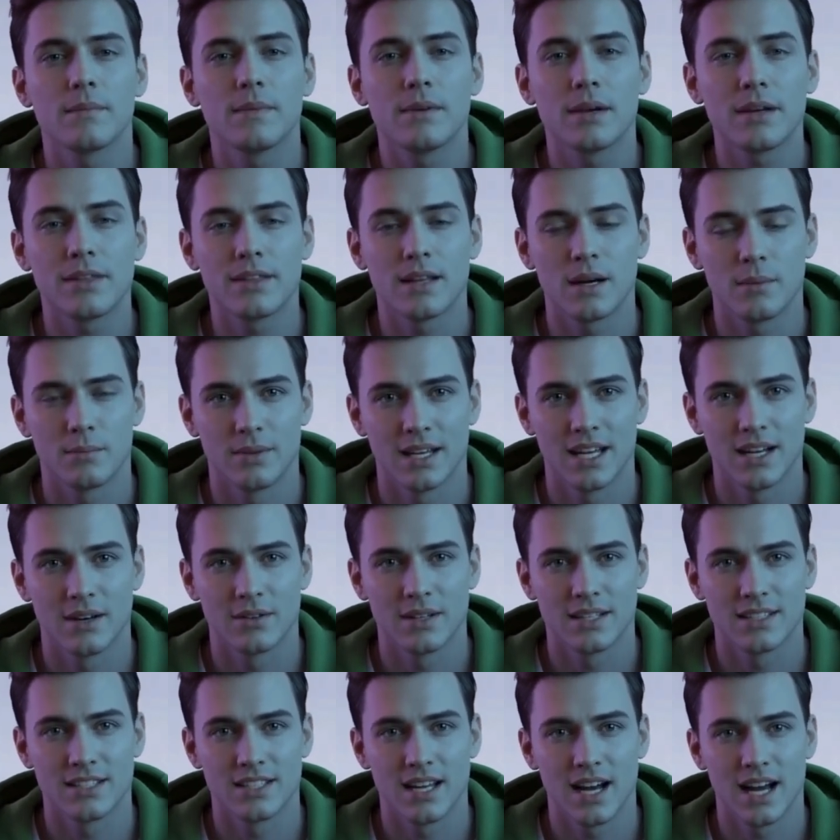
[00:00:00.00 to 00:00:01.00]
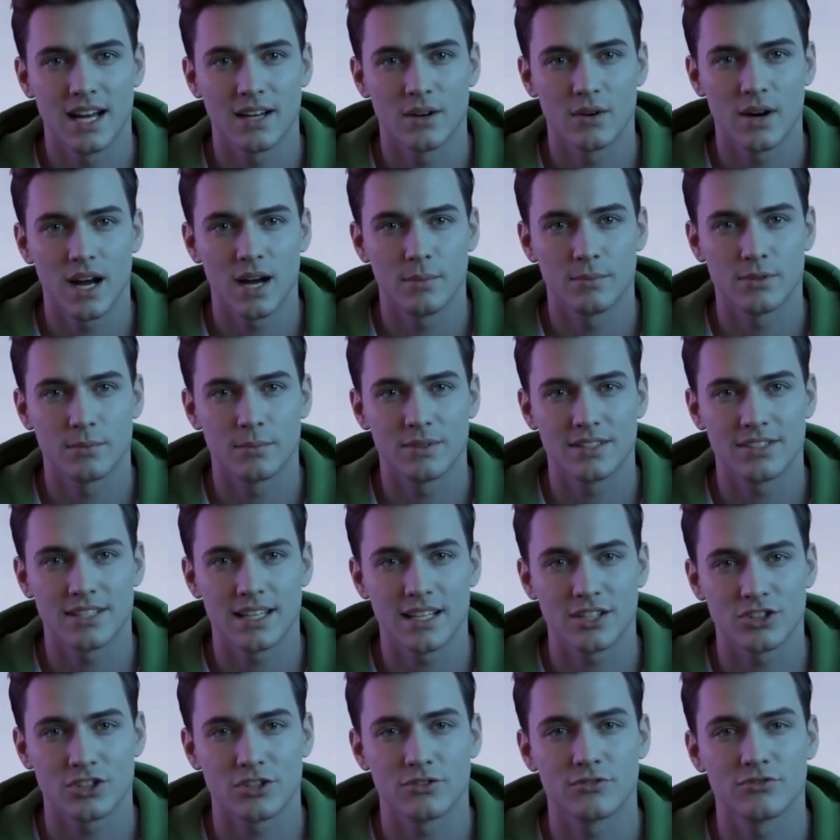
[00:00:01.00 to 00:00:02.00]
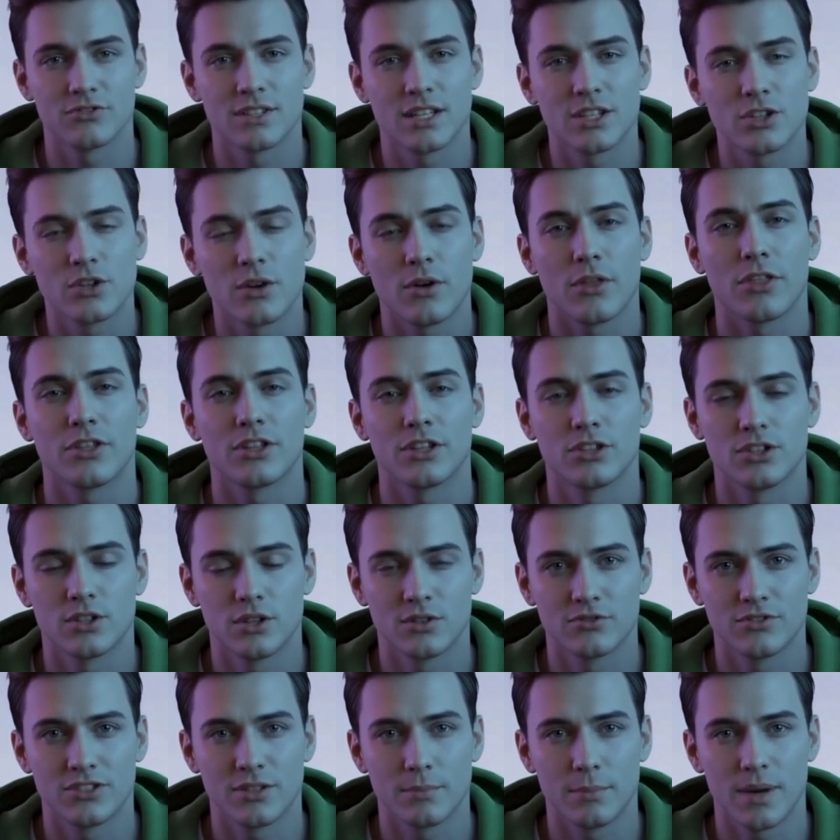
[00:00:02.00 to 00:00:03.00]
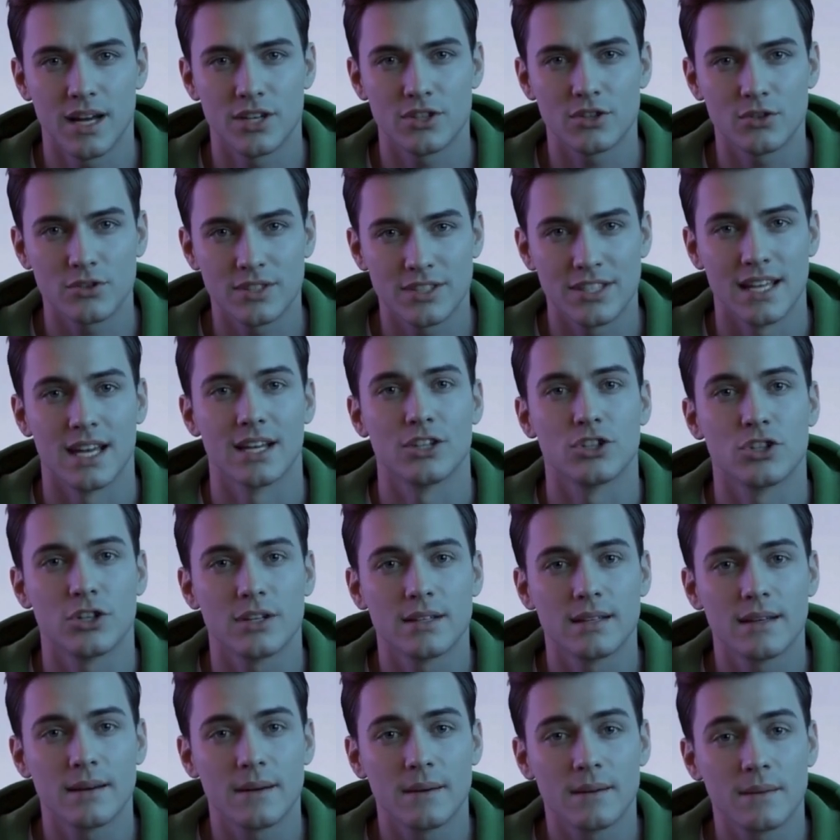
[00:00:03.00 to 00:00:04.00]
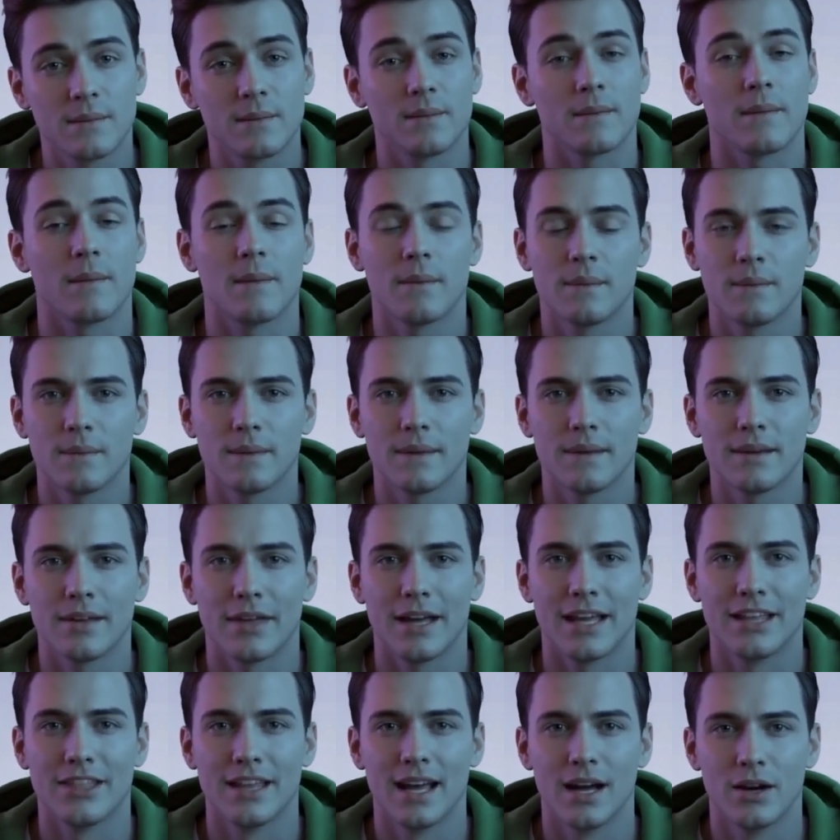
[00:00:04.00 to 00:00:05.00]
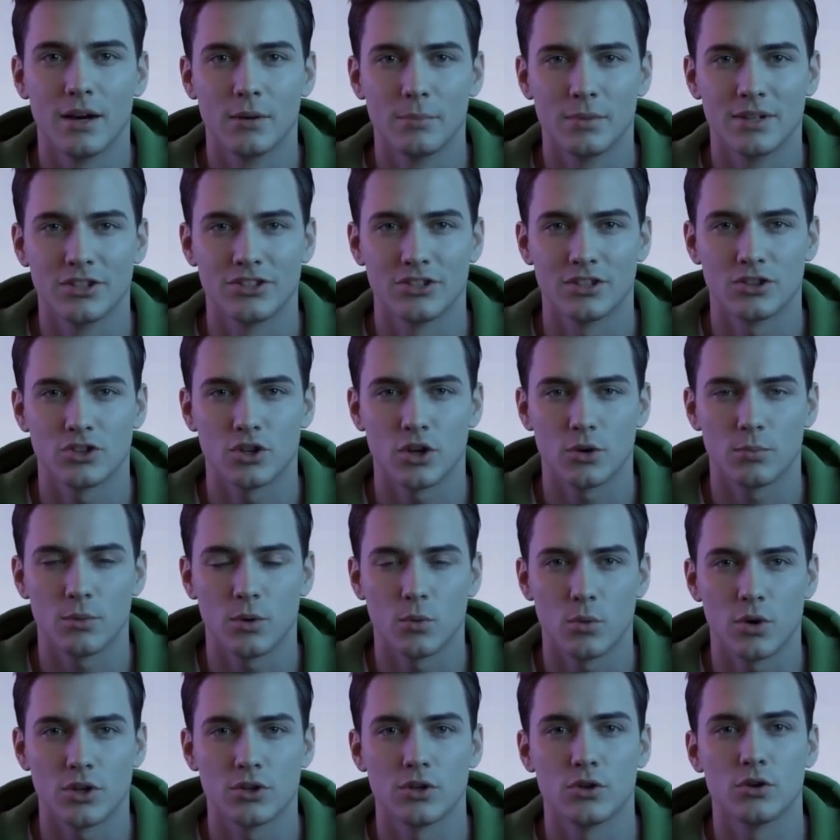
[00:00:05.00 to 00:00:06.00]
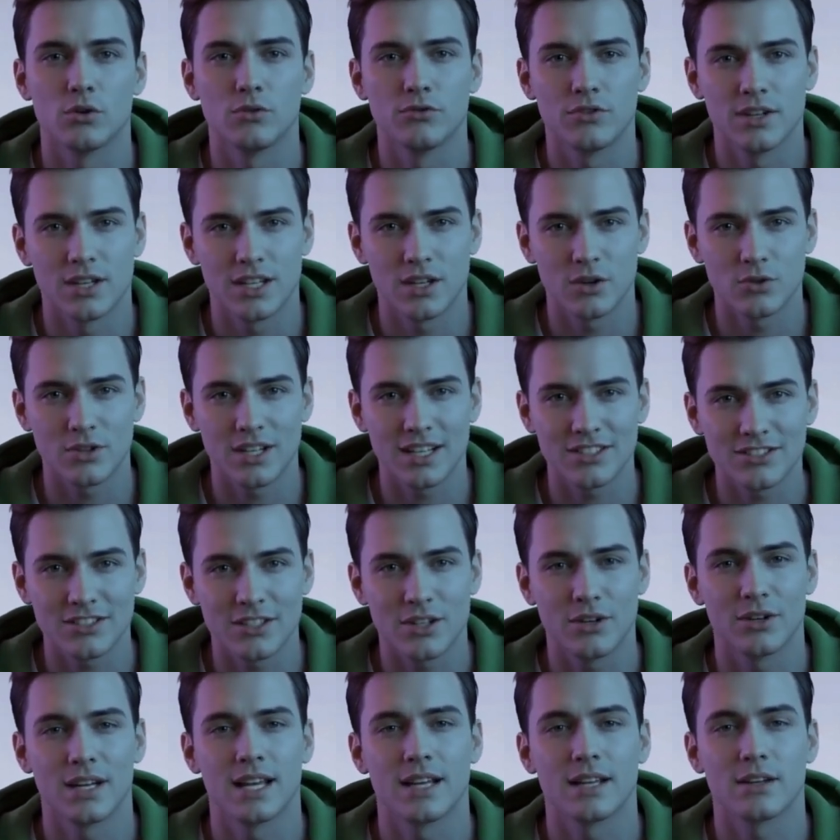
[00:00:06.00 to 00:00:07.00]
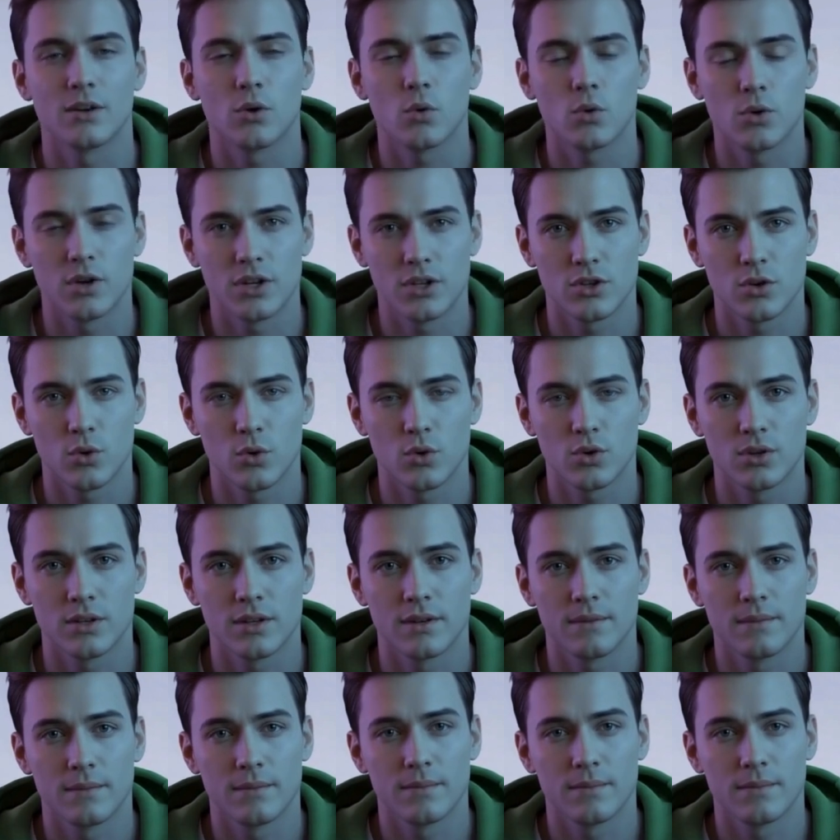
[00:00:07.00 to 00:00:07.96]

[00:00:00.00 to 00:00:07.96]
The thumbnail and title optimization features deserve special attention. These elements determine whether your video gets clicked or ignored.